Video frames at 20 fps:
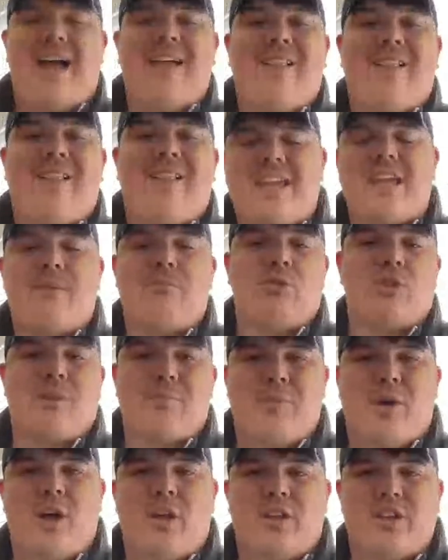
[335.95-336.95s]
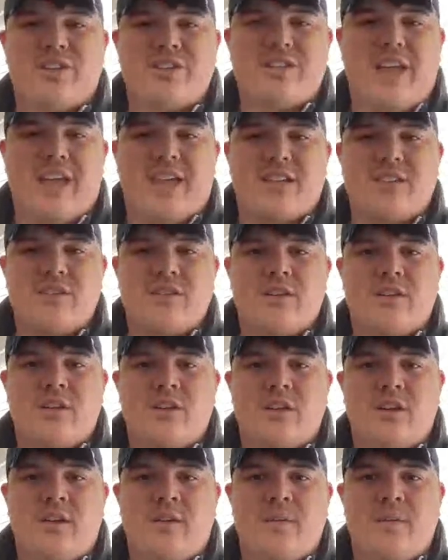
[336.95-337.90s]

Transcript: I like him with the ball in his hands